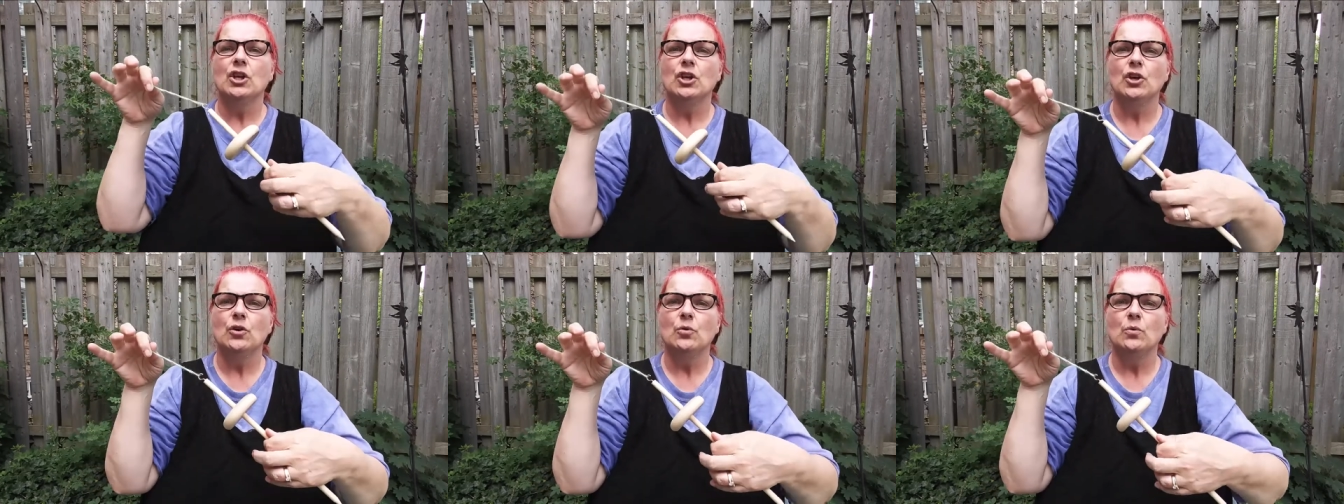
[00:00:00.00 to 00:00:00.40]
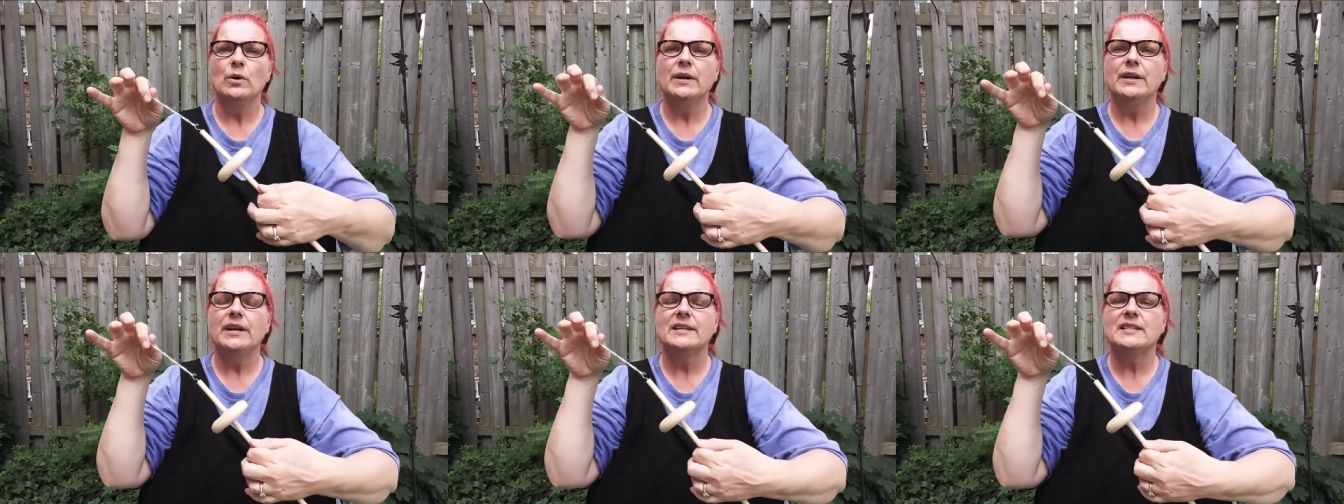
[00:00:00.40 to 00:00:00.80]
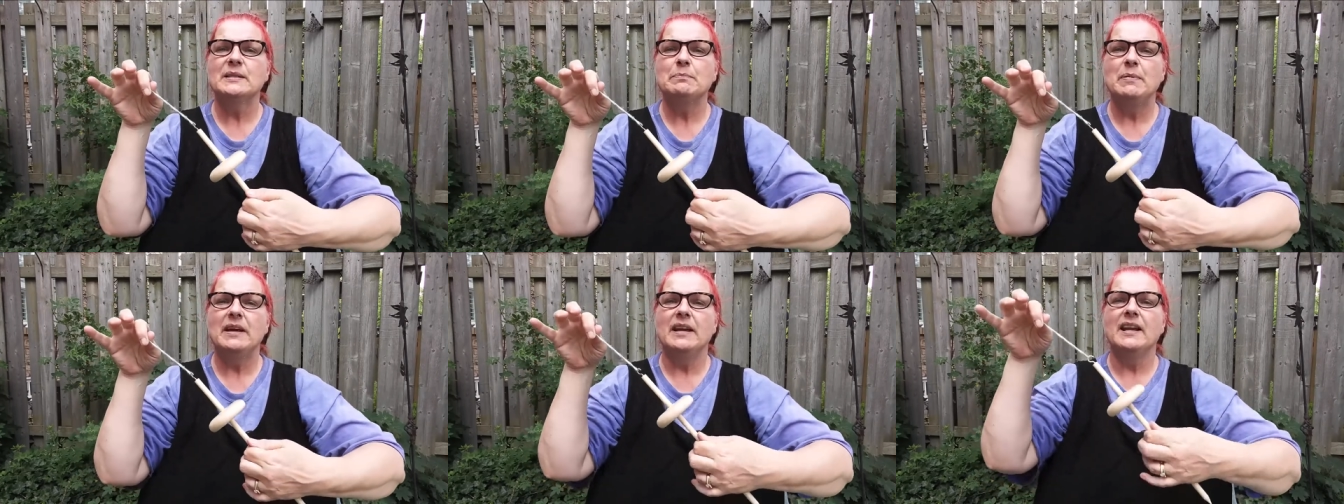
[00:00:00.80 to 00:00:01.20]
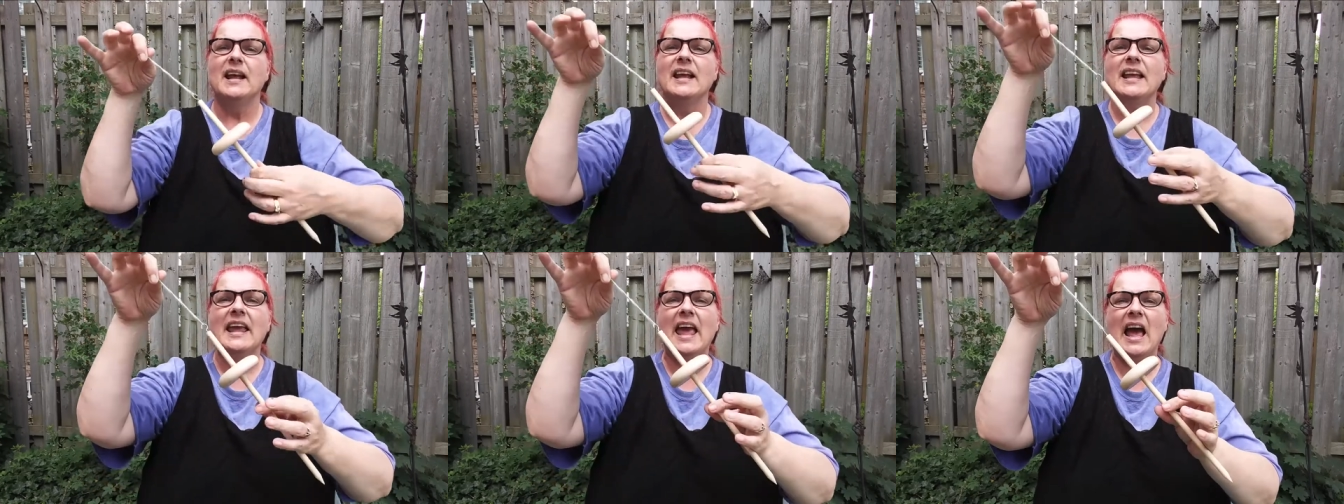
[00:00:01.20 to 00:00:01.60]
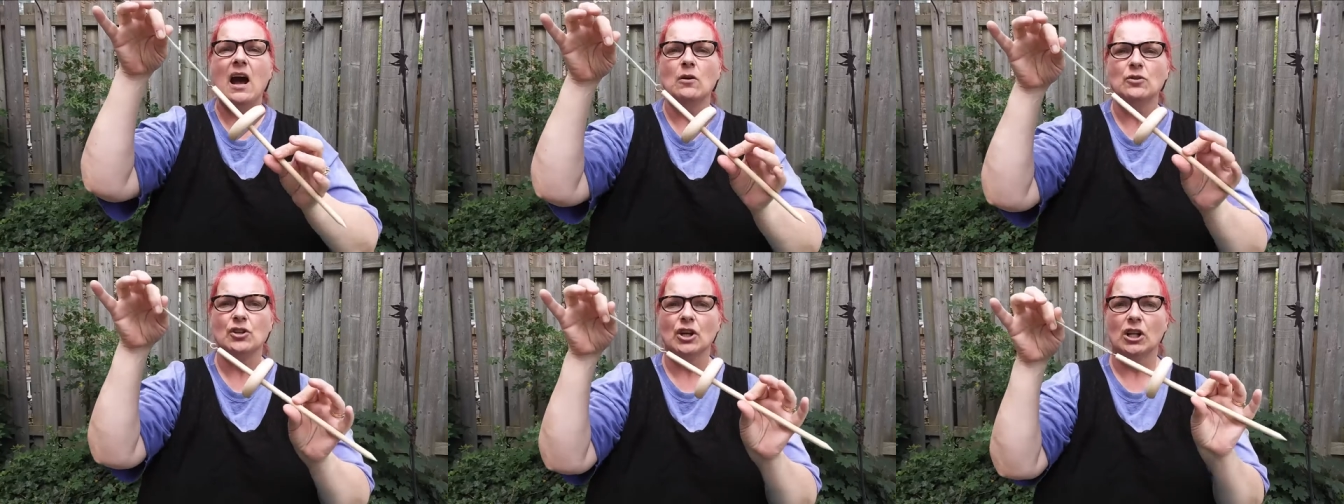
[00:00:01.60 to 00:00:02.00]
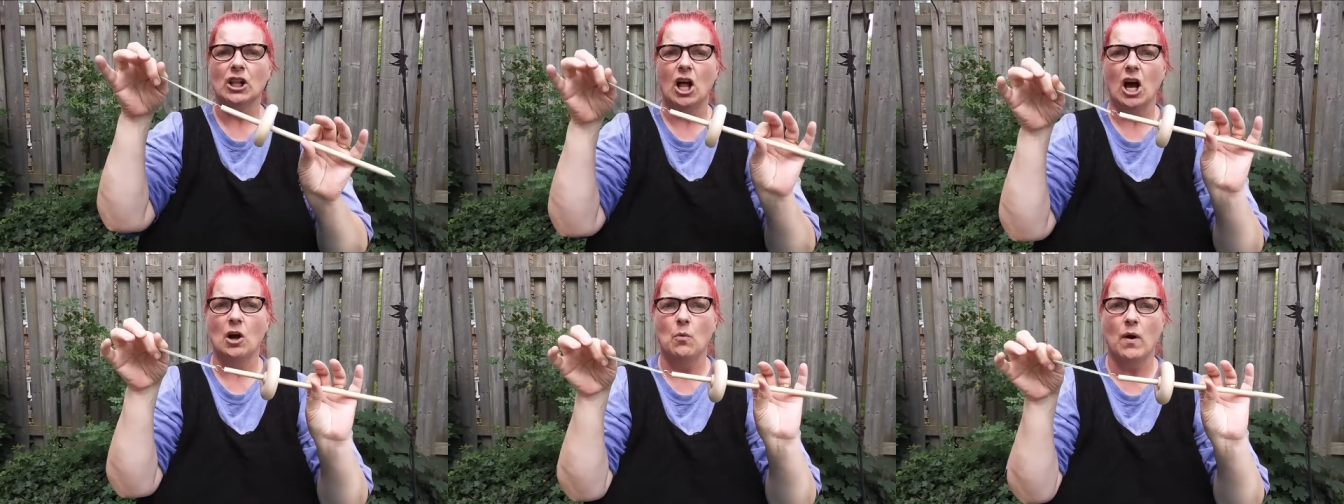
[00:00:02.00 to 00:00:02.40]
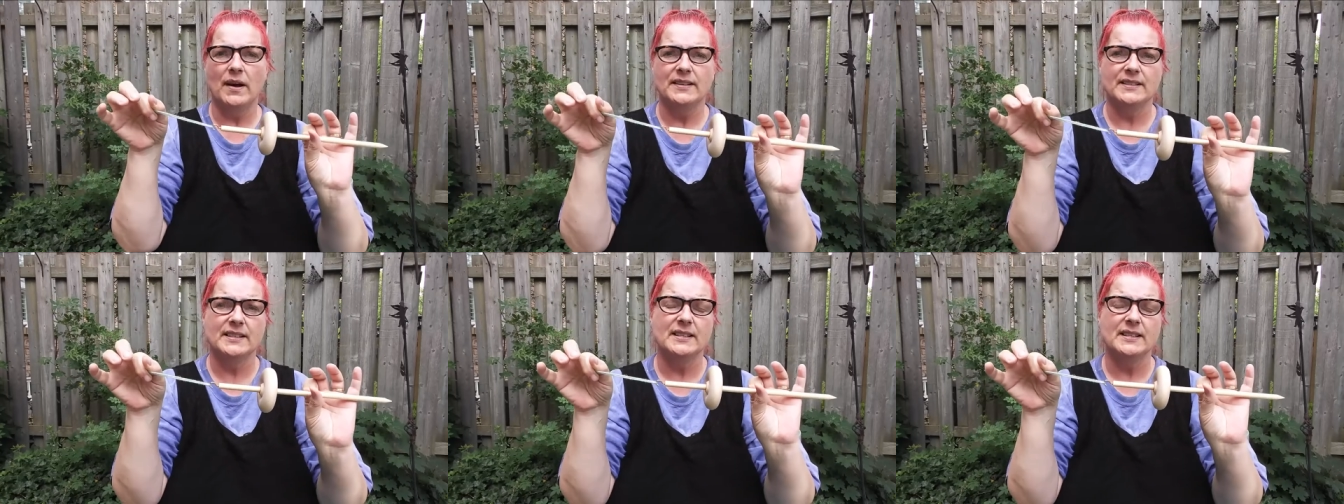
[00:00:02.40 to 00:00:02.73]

you would spin counterclockwise